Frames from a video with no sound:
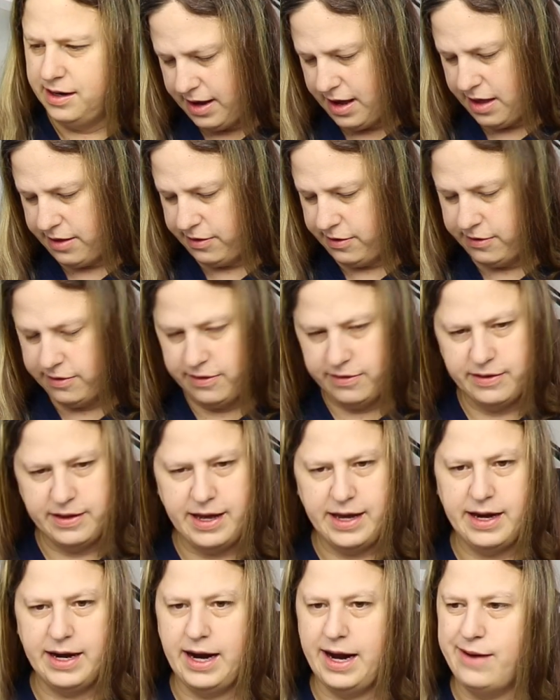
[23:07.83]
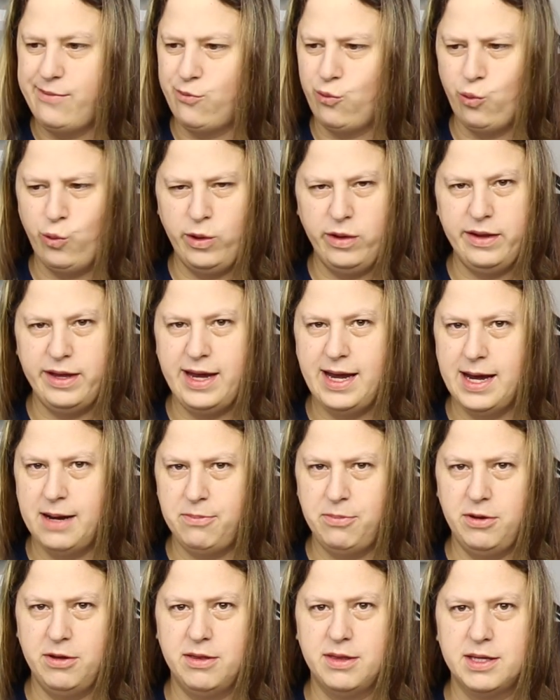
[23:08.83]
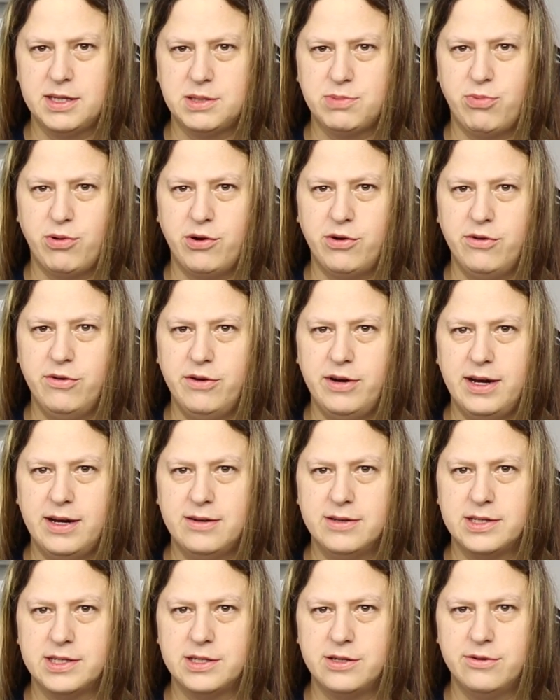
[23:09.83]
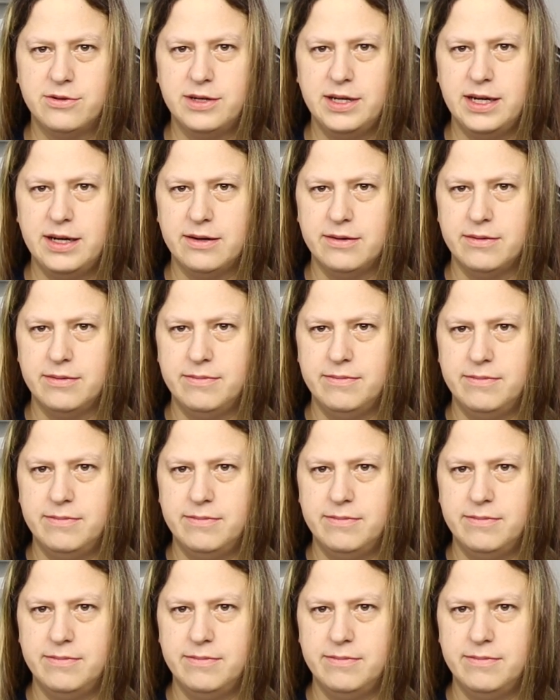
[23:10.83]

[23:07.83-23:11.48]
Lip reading: Other than that, I'm really happy with this printer and how it's turned out.